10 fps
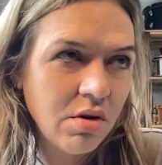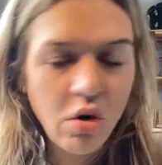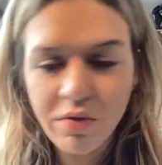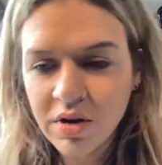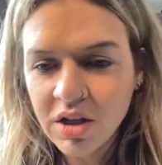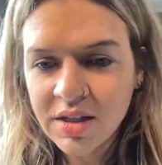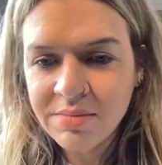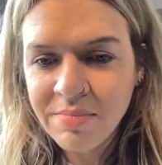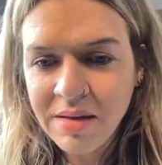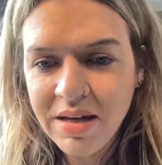
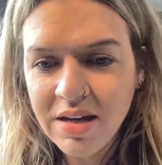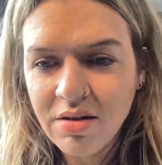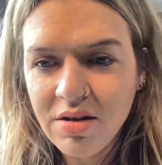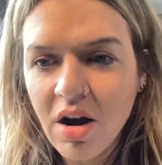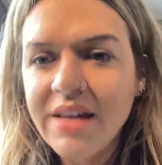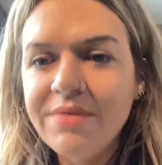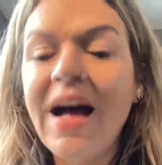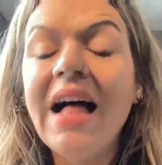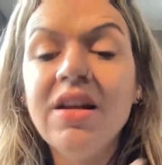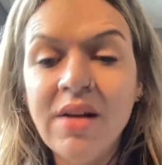overlooked maybe or not
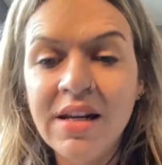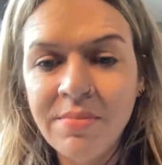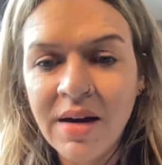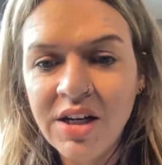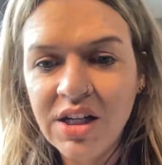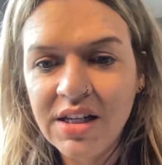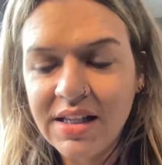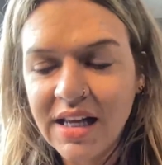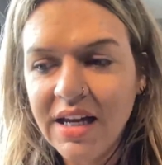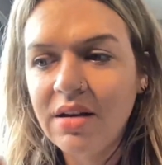valued as much
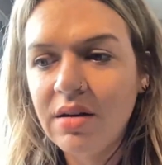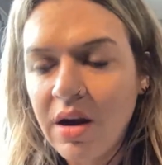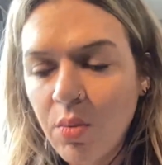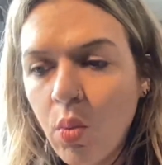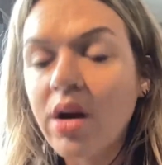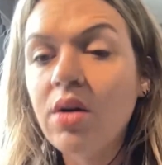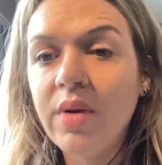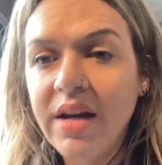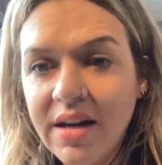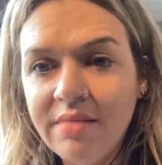as, like, what are
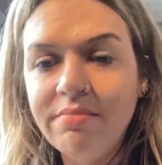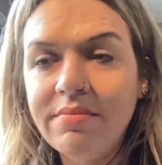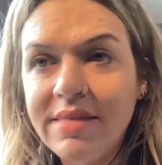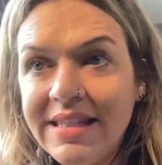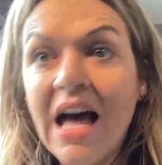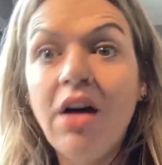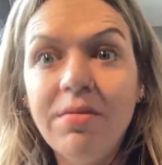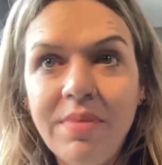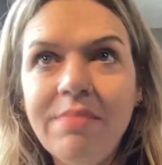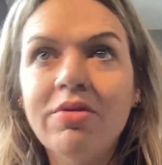we gonna tell
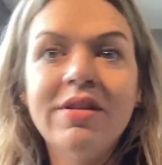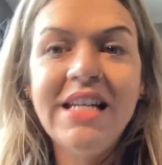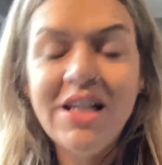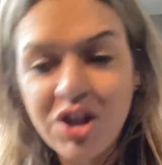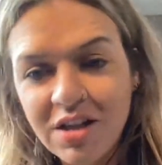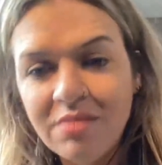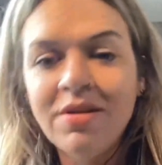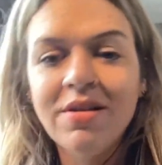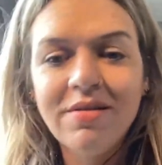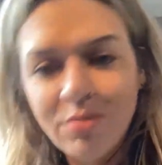the people or teach them
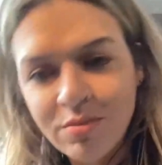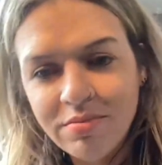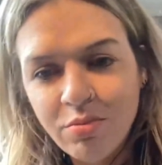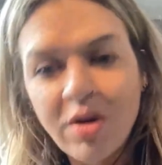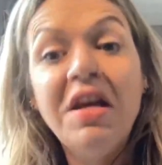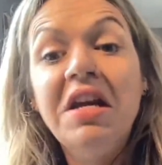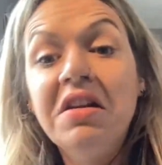or what are they